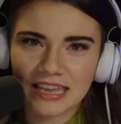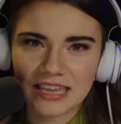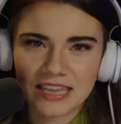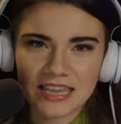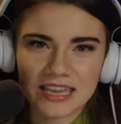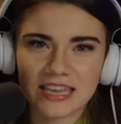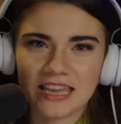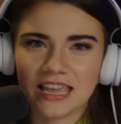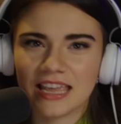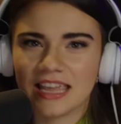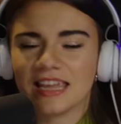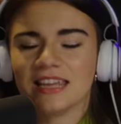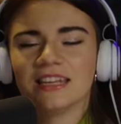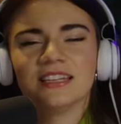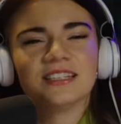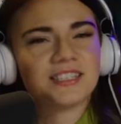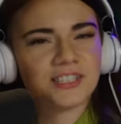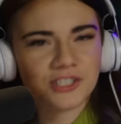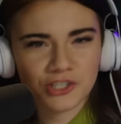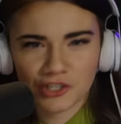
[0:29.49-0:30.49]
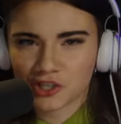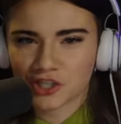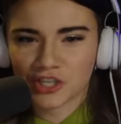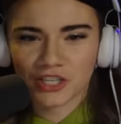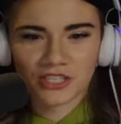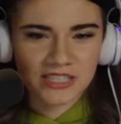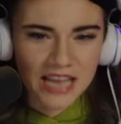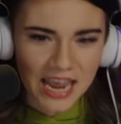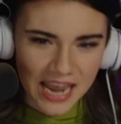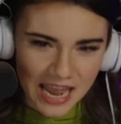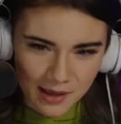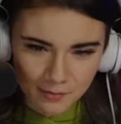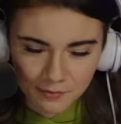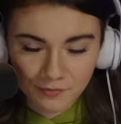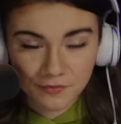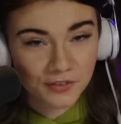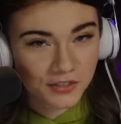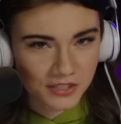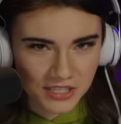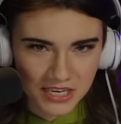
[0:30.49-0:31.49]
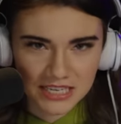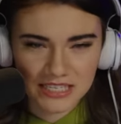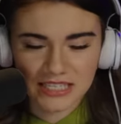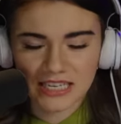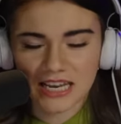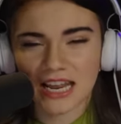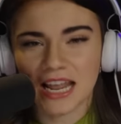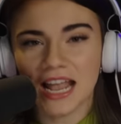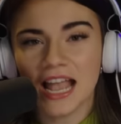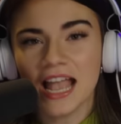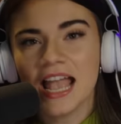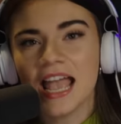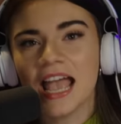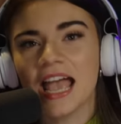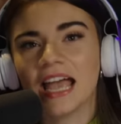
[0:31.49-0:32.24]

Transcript: He is Shazam for DC,